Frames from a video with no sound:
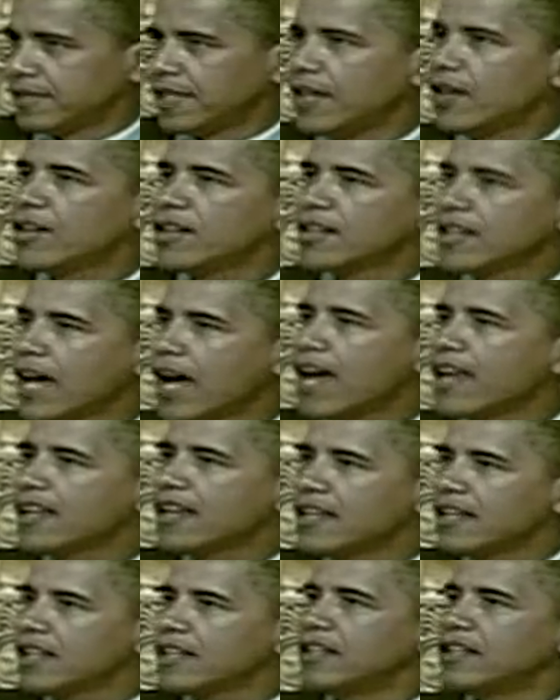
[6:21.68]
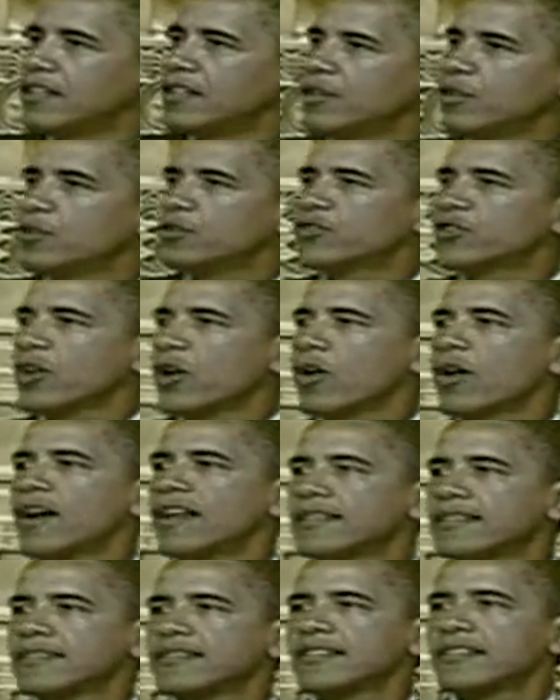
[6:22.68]
Here in Ghana, you show
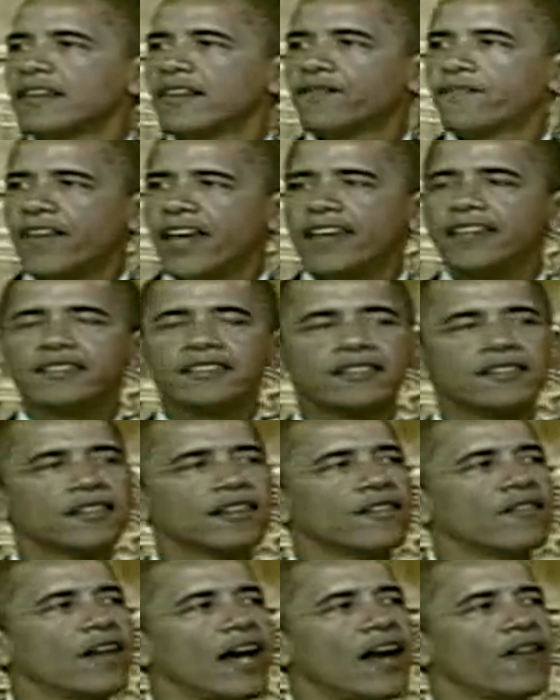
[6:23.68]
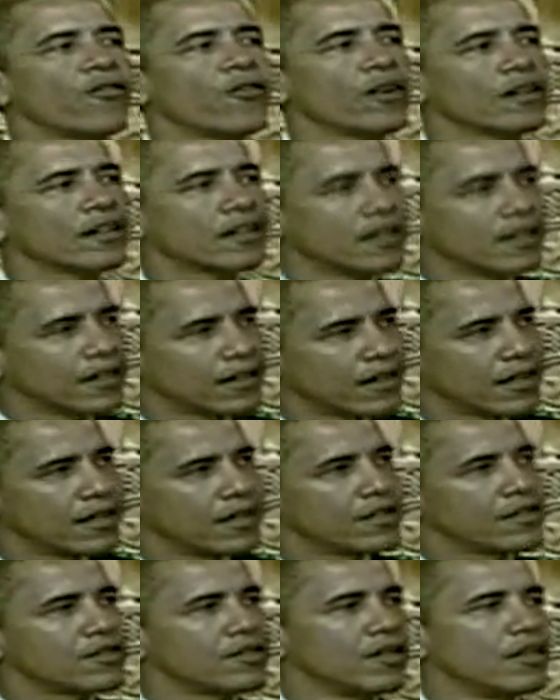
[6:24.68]
us a face of Africa that
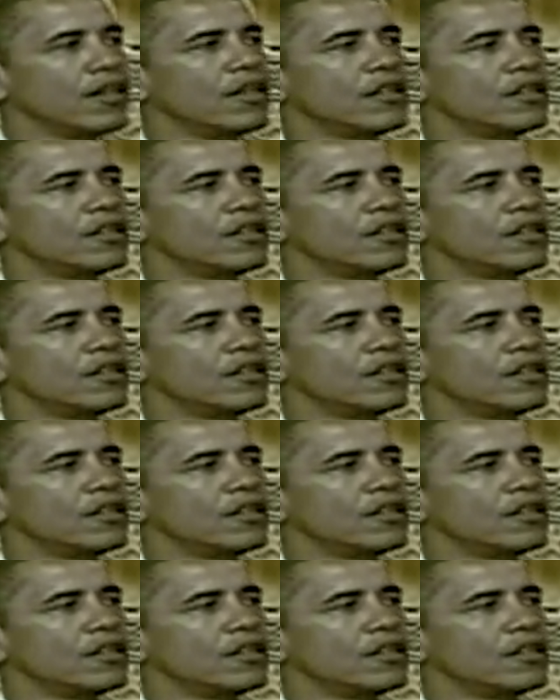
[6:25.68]
is